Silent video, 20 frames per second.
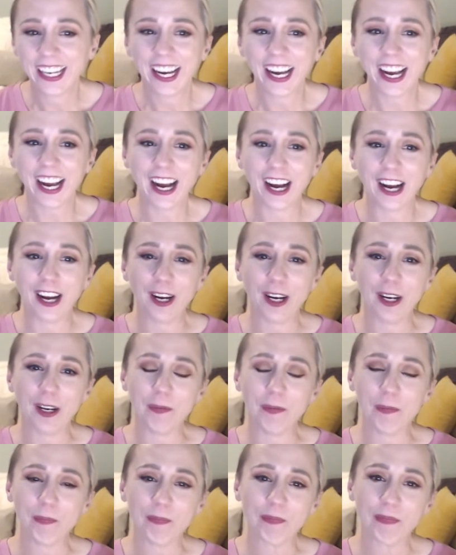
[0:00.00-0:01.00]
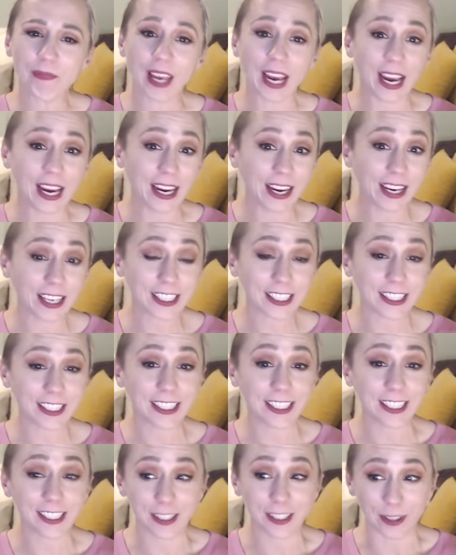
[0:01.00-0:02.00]
I
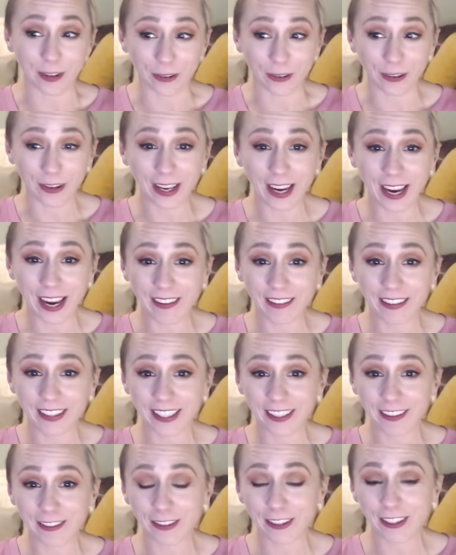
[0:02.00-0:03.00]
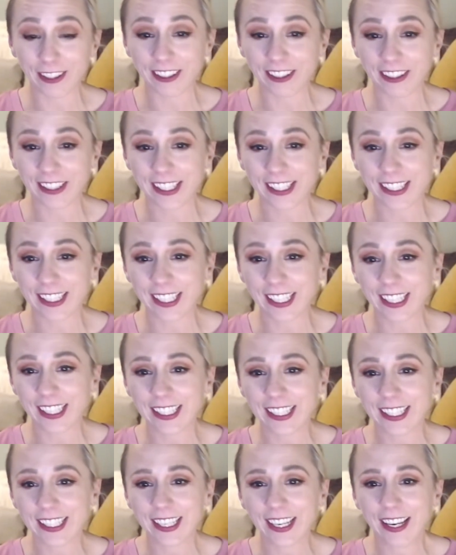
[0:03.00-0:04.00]
actually don't have it in for the
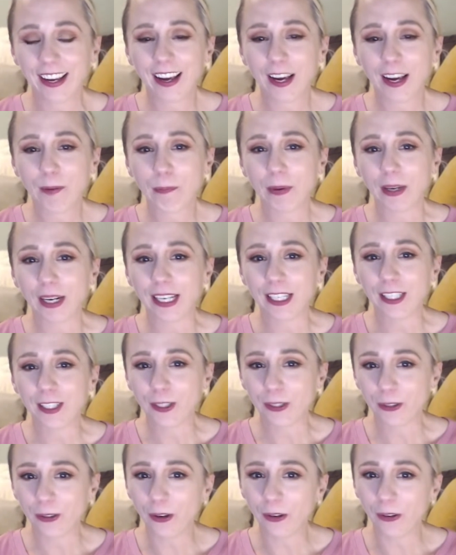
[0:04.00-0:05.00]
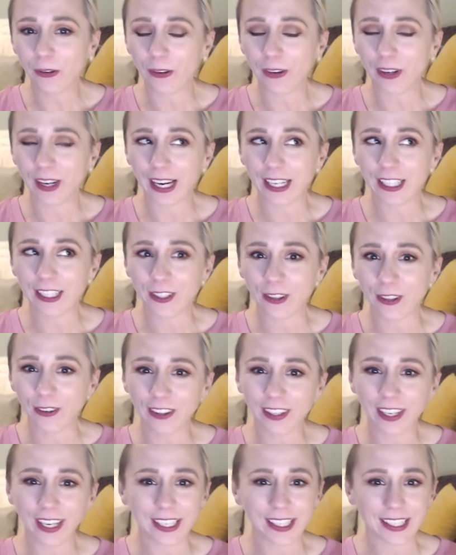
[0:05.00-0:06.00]
Chrisleys, but I don't
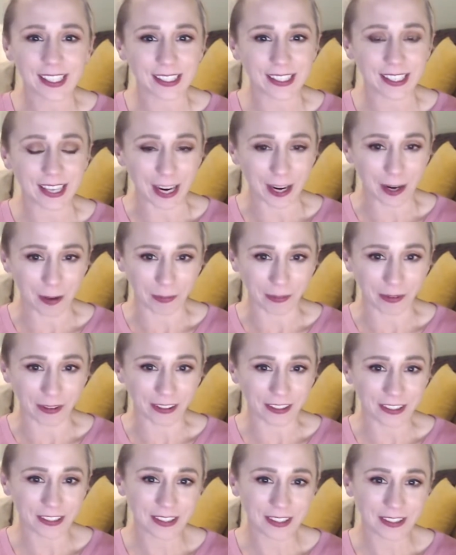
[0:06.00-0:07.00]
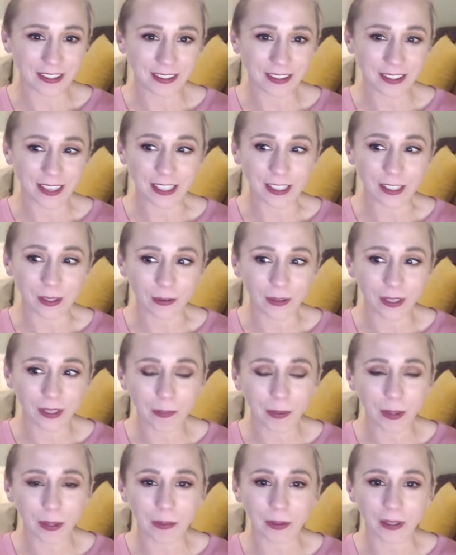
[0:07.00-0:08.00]
like scammers. I don't
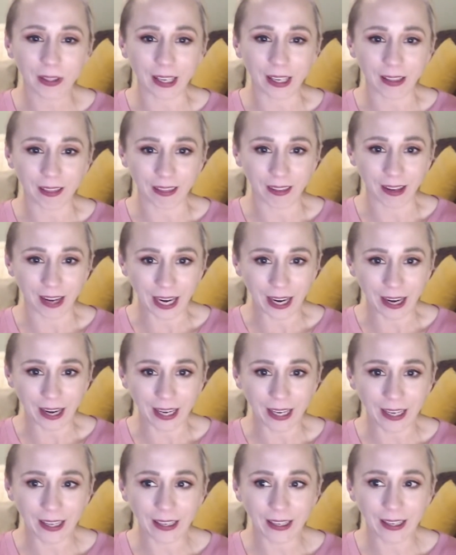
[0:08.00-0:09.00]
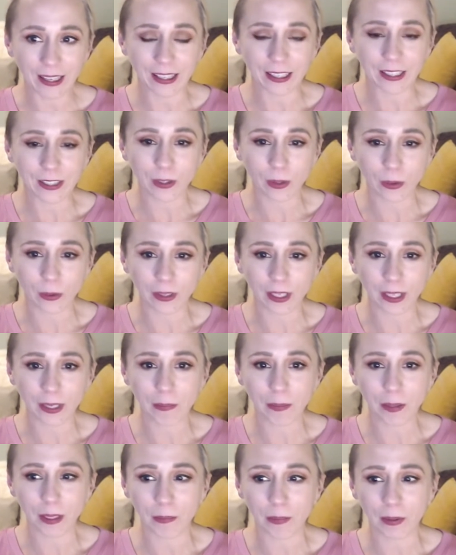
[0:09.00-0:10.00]
like people that lie, and I don't like
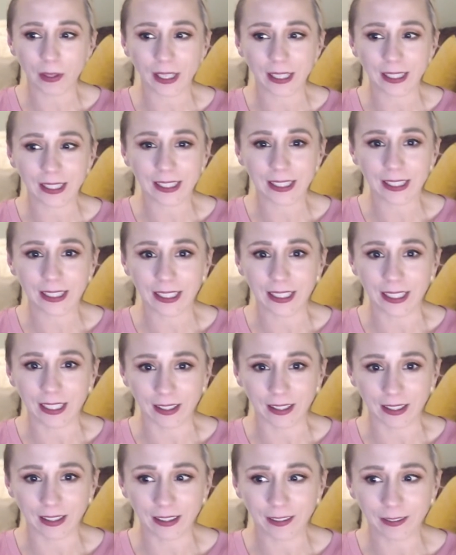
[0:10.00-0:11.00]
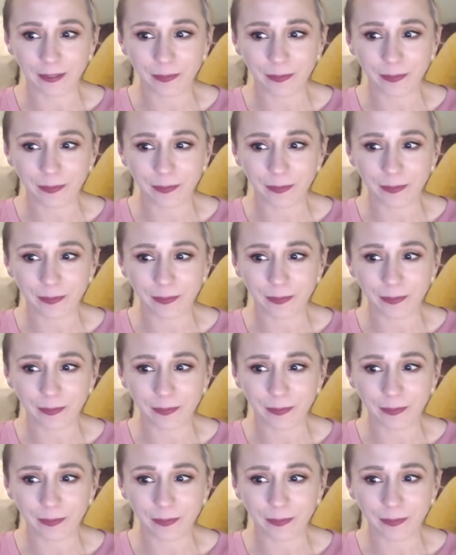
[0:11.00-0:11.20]
people that steal.